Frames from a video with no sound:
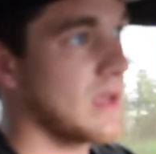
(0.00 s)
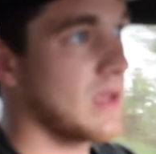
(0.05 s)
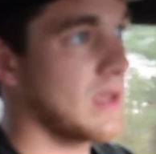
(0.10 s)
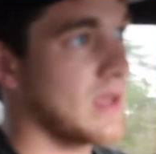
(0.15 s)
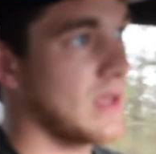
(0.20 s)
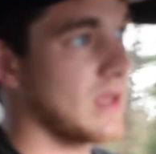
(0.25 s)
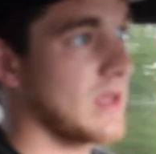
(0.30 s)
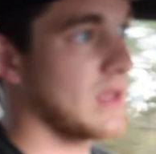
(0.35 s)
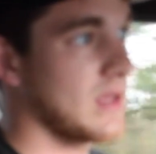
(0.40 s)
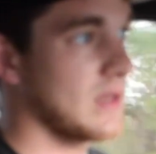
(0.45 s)

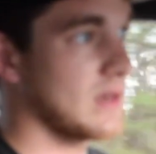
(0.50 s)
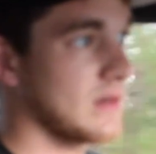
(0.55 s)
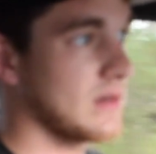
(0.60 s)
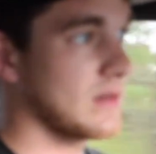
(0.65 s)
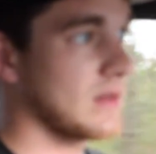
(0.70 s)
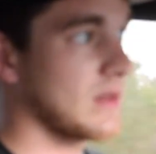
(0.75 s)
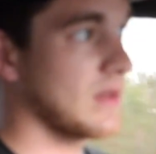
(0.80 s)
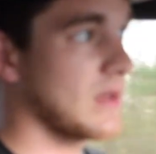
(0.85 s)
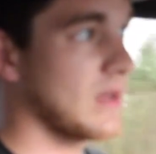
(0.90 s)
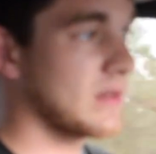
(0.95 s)

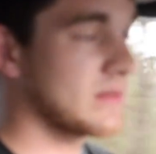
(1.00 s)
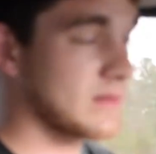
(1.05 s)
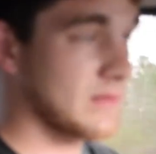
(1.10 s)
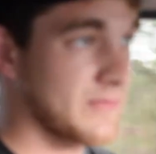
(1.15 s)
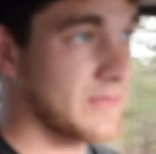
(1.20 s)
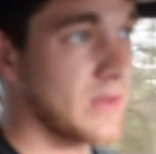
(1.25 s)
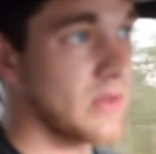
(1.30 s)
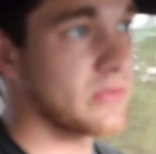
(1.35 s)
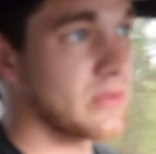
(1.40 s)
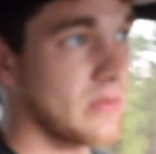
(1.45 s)
and it
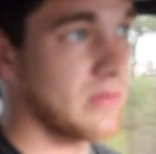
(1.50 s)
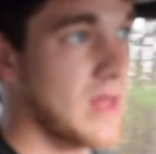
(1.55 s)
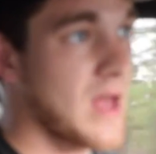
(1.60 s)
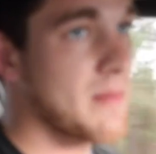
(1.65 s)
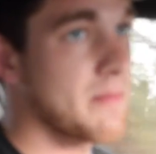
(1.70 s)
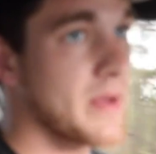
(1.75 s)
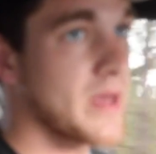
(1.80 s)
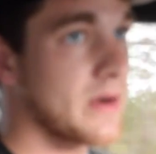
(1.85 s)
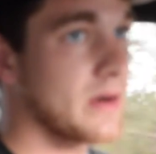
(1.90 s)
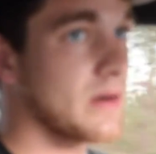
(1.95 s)
feels a
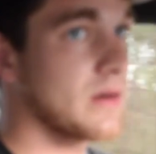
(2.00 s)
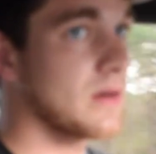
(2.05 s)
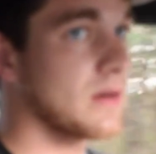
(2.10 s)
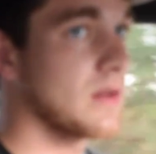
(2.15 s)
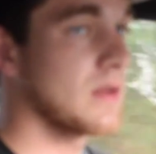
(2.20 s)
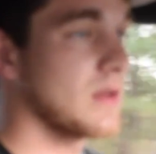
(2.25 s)
lot better,